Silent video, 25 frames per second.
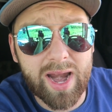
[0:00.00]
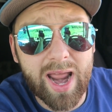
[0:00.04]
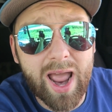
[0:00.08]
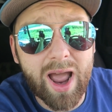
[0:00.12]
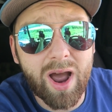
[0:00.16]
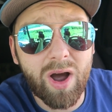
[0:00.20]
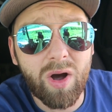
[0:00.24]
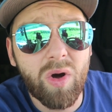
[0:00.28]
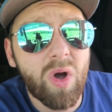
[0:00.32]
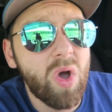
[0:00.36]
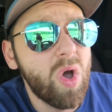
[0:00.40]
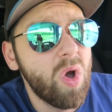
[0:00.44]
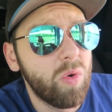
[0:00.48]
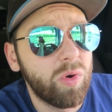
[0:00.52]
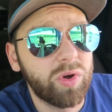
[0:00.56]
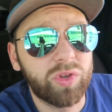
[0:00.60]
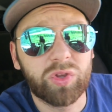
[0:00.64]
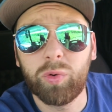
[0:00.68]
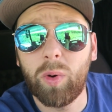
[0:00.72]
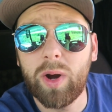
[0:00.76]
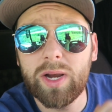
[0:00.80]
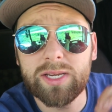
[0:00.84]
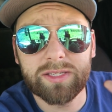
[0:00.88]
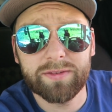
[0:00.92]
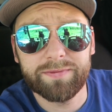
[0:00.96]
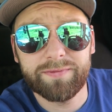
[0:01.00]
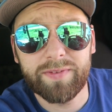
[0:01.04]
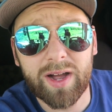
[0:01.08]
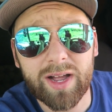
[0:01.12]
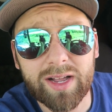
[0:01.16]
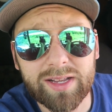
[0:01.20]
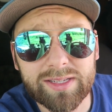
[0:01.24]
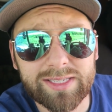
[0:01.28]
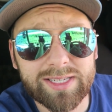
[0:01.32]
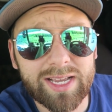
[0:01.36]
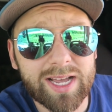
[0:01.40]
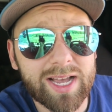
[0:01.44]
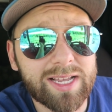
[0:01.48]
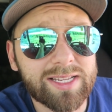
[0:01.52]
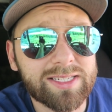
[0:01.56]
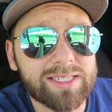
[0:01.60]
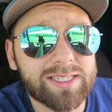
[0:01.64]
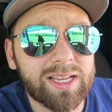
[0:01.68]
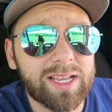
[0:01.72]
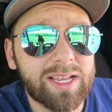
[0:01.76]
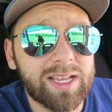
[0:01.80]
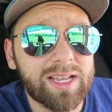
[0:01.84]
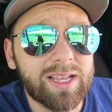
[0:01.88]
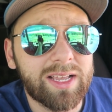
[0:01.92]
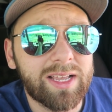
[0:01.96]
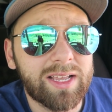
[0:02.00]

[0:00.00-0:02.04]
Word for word: Now, with twice the file size,